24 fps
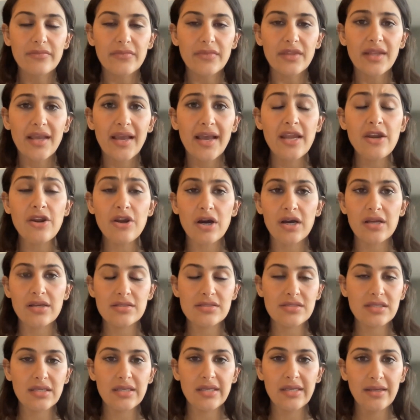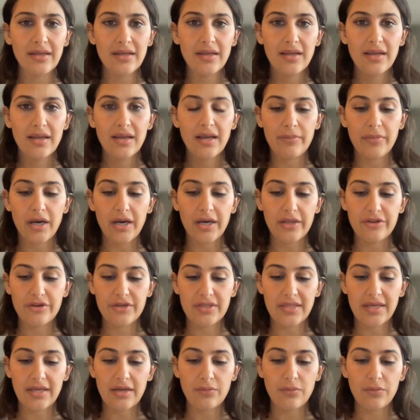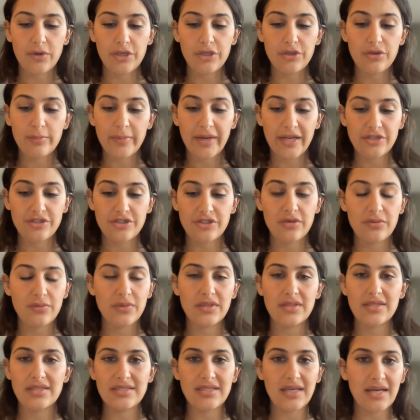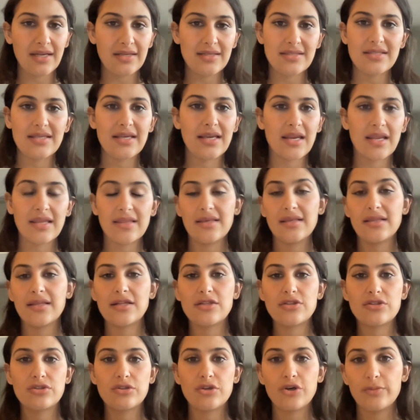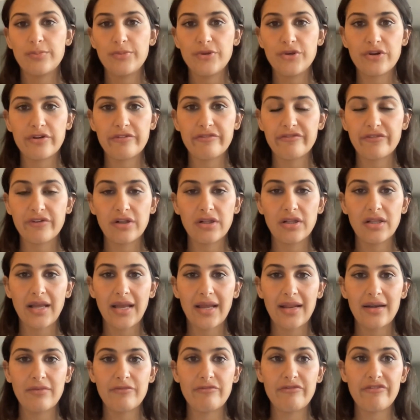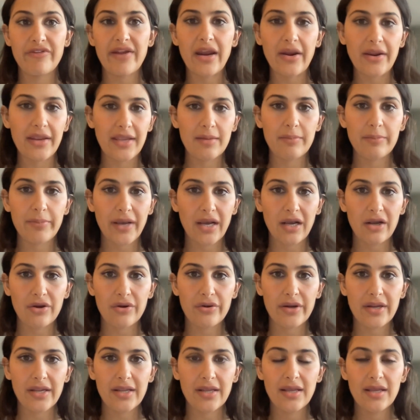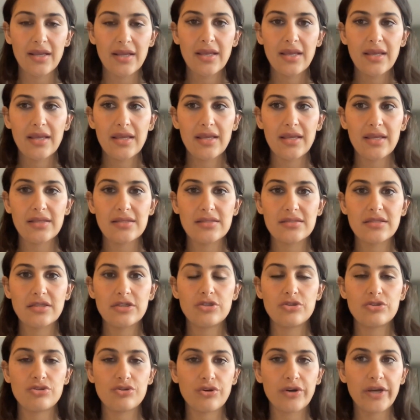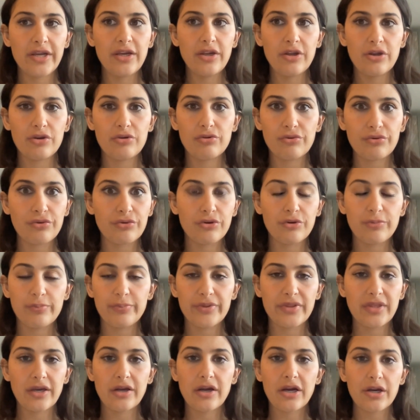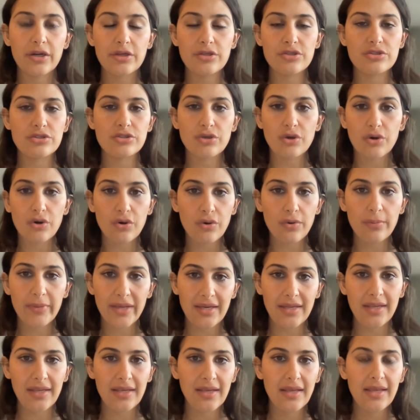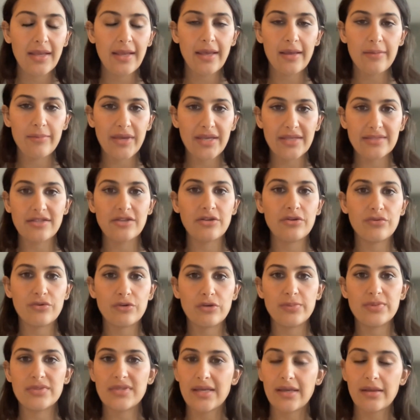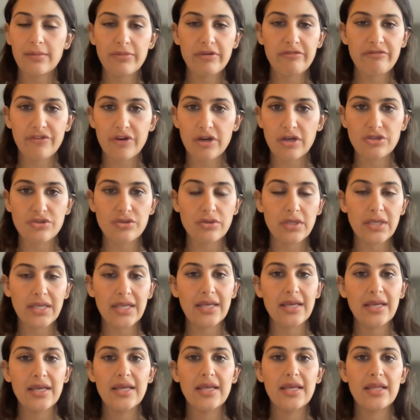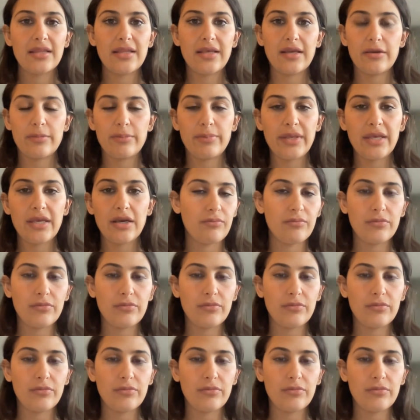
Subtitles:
And honestly, other than what you mentioned with the dancing, and I think that's so beautiful and very empowering, is join a group. There are so many amazing groups. They can be virtually, they could be,